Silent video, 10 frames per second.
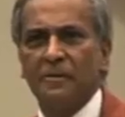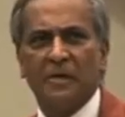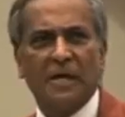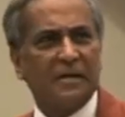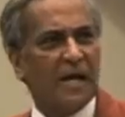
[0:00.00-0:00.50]

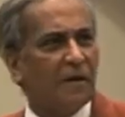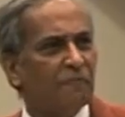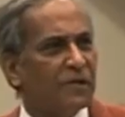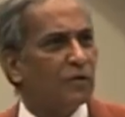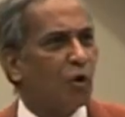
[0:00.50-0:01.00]
At
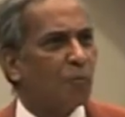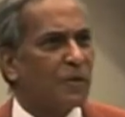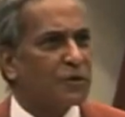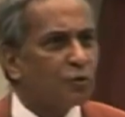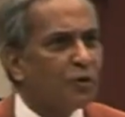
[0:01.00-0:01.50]
every
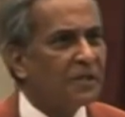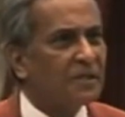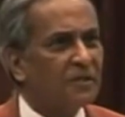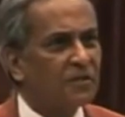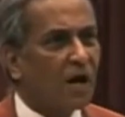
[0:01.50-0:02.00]
opportunity,
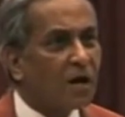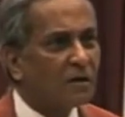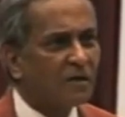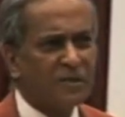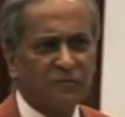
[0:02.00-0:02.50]
this
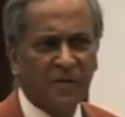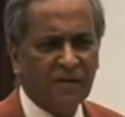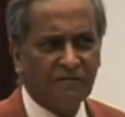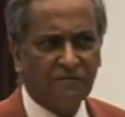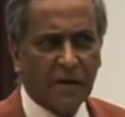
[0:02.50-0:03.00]
uncle, this very
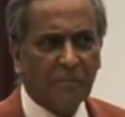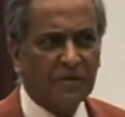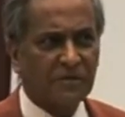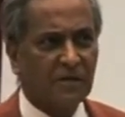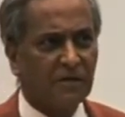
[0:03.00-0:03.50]

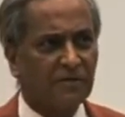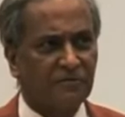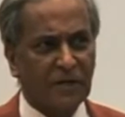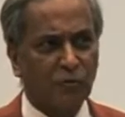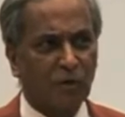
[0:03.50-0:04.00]
famous uncle,
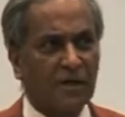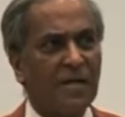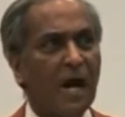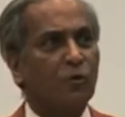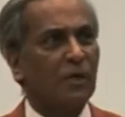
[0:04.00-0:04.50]
tried to run
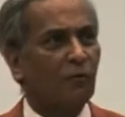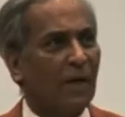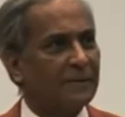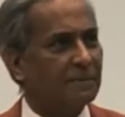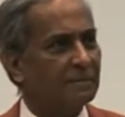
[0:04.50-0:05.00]
down the
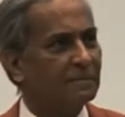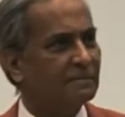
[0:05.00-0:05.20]
quantum.